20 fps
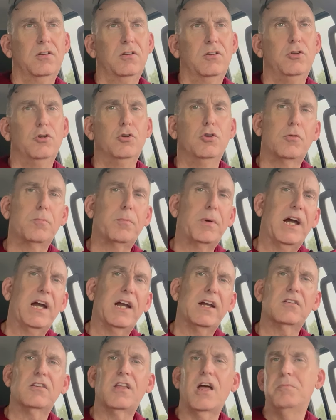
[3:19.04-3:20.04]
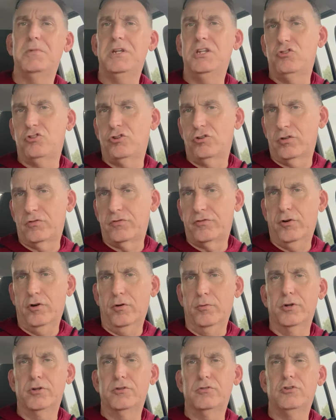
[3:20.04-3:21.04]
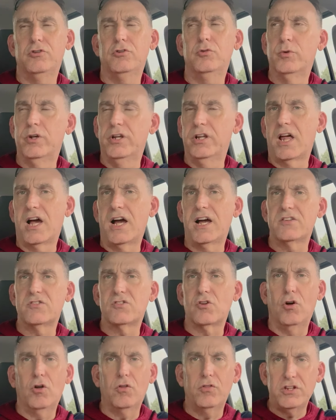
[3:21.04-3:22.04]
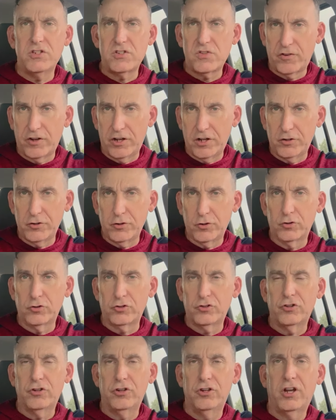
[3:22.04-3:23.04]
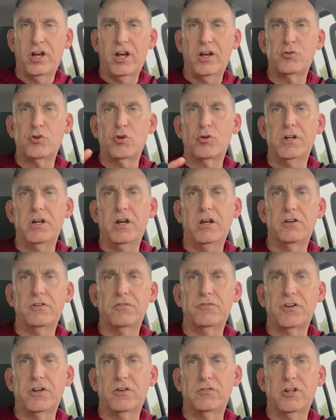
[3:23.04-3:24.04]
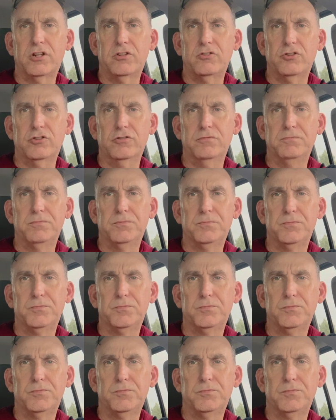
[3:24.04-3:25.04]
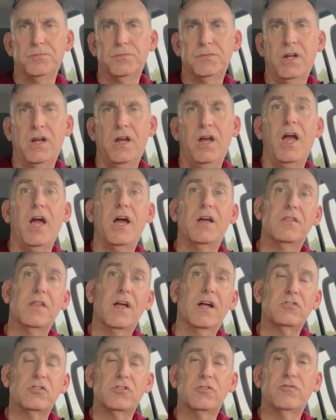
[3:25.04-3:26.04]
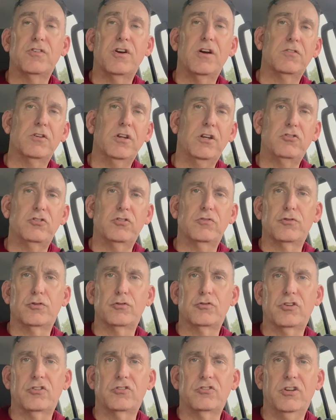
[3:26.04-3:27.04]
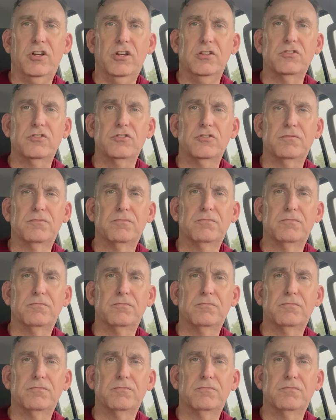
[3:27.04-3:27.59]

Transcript: You look back, that means you look forward. You realize all these failures have created a foundation. That's the foundation for success.